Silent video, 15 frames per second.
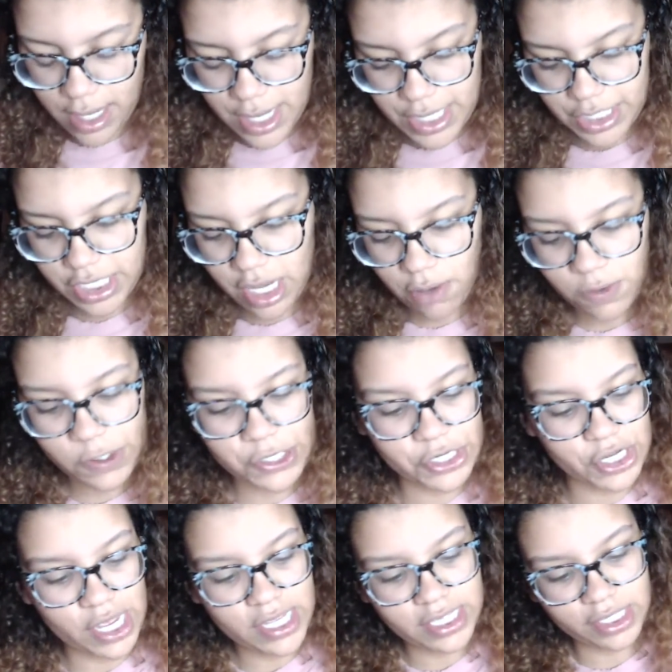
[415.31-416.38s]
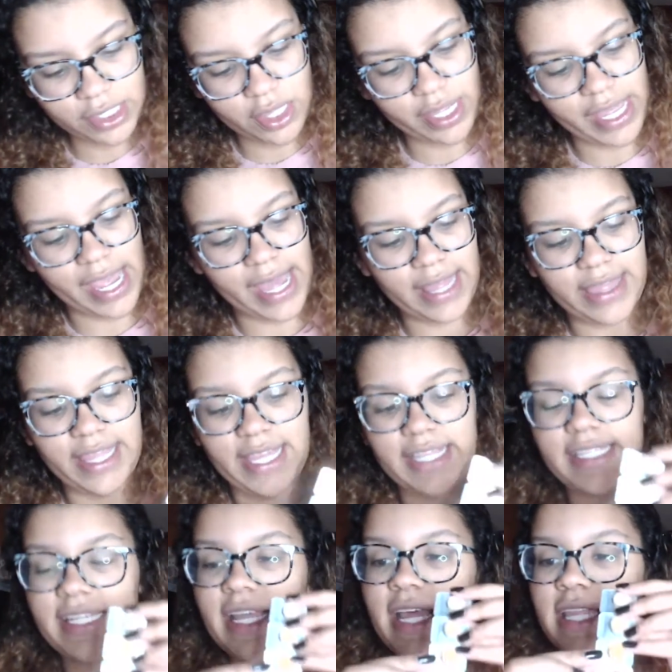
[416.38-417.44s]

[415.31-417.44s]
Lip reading: So just looking at this